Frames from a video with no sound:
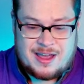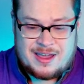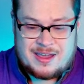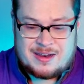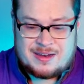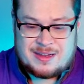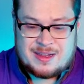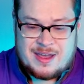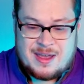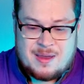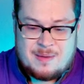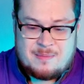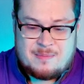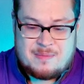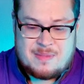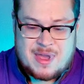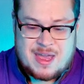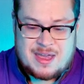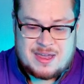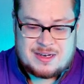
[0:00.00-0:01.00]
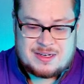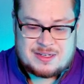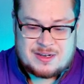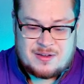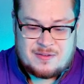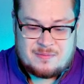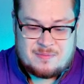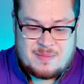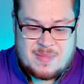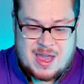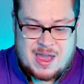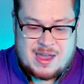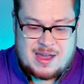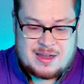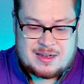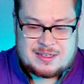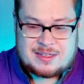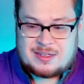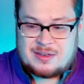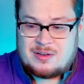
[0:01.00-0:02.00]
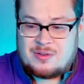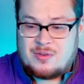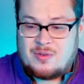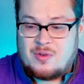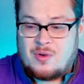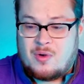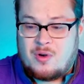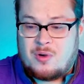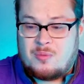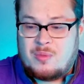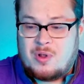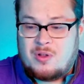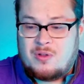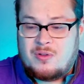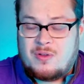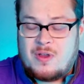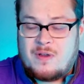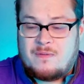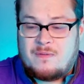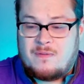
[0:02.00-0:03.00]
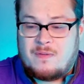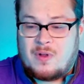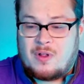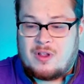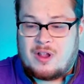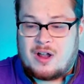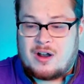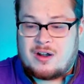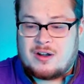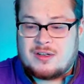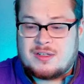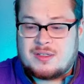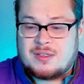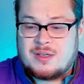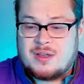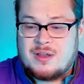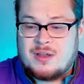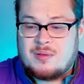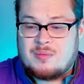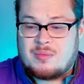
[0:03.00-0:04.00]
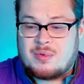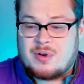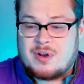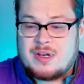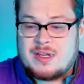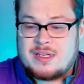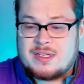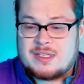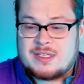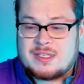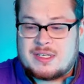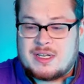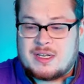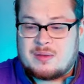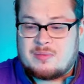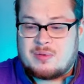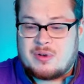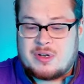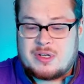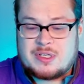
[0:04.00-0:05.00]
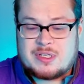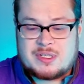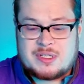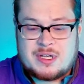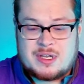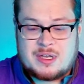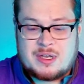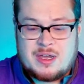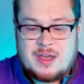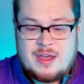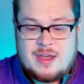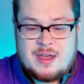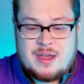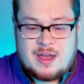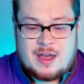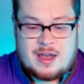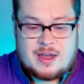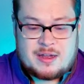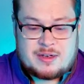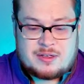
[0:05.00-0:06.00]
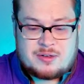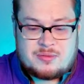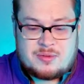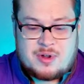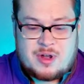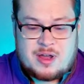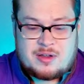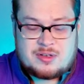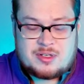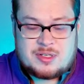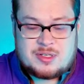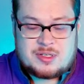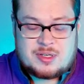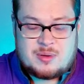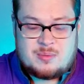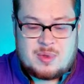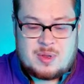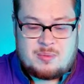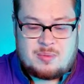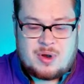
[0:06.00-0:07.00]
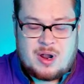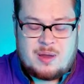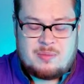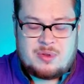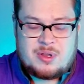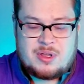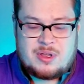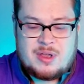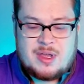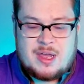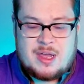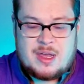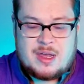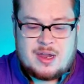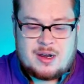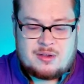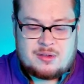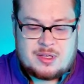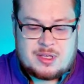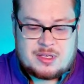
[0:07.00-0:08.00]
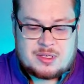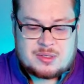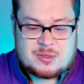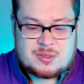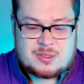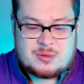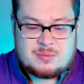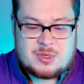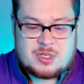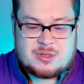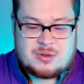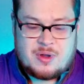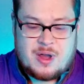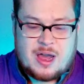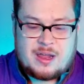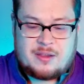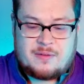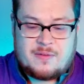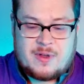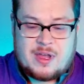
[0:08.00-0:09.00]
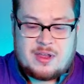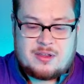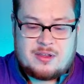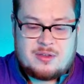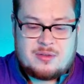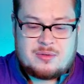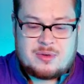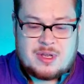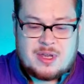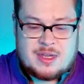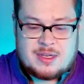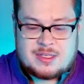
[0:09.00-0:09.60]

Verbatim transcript: Light Mage of Mads. Normal full art. Pretty sick, pretty sick. Uh, don't know how she's going to be. Probably, I don't think this one's going to be too highly valued.